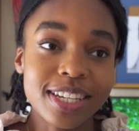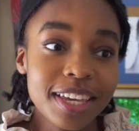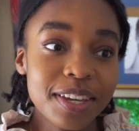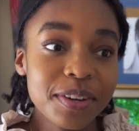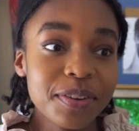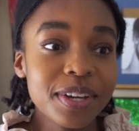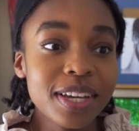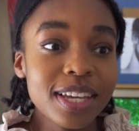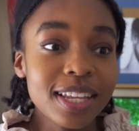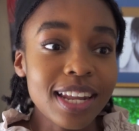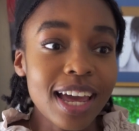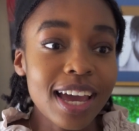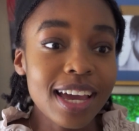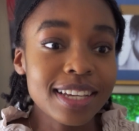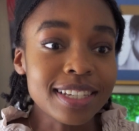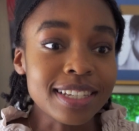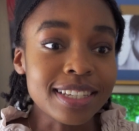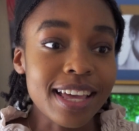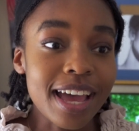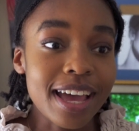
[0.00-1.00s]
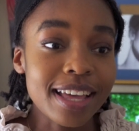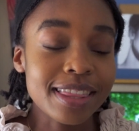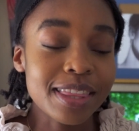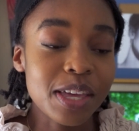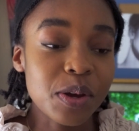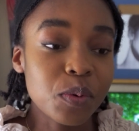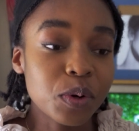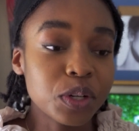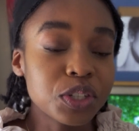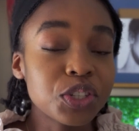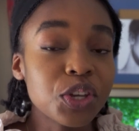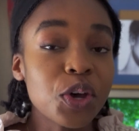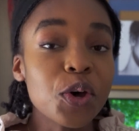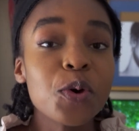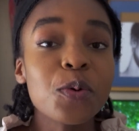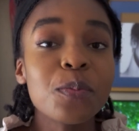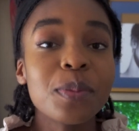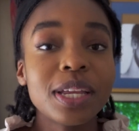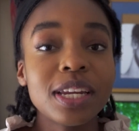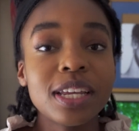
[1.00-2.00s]
he realized that there were
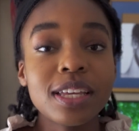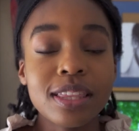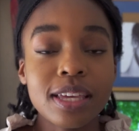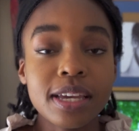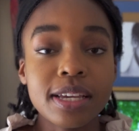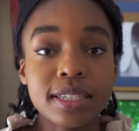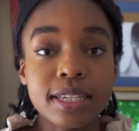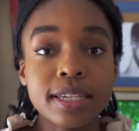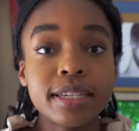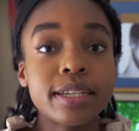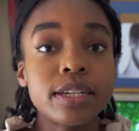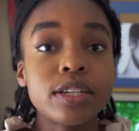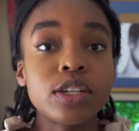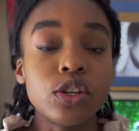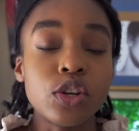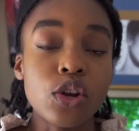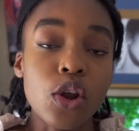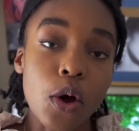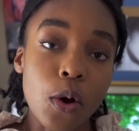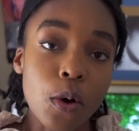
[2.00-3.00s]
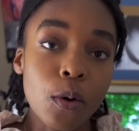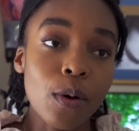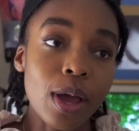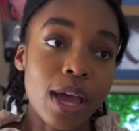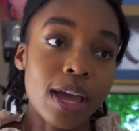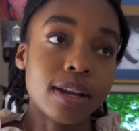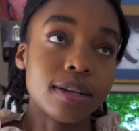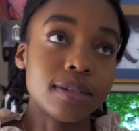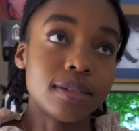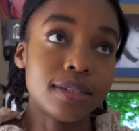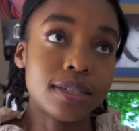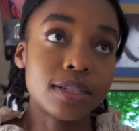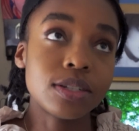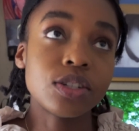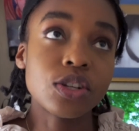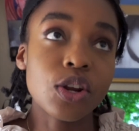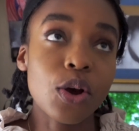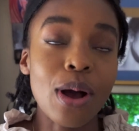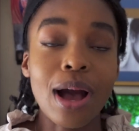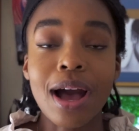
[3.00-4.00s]
so many things he didn't know and
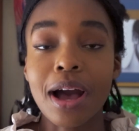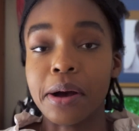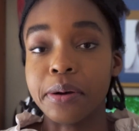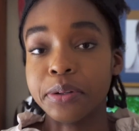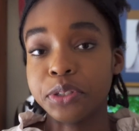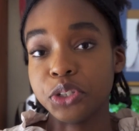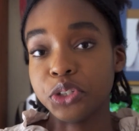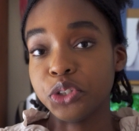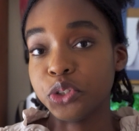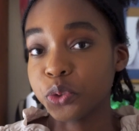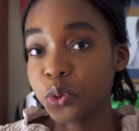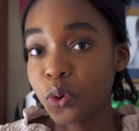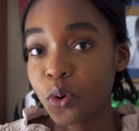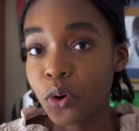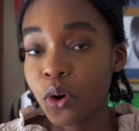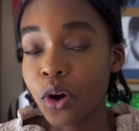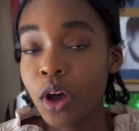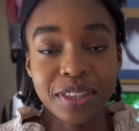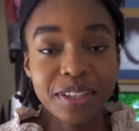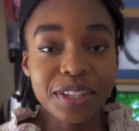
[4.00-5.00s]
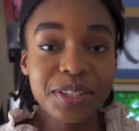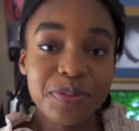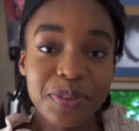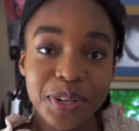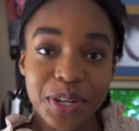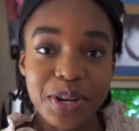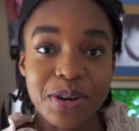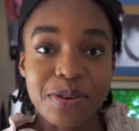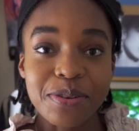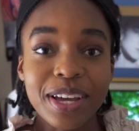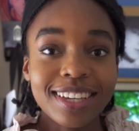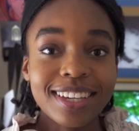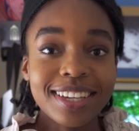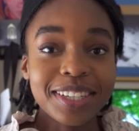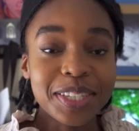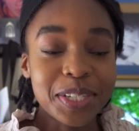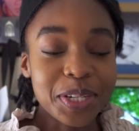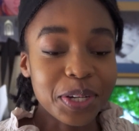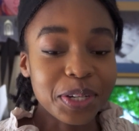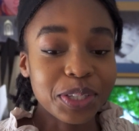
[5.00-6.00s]
didn't know how to draw. In this video, he
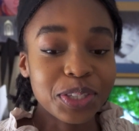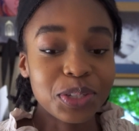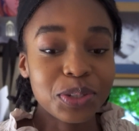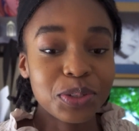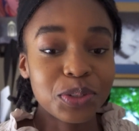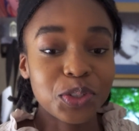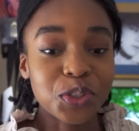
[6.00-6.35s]
took to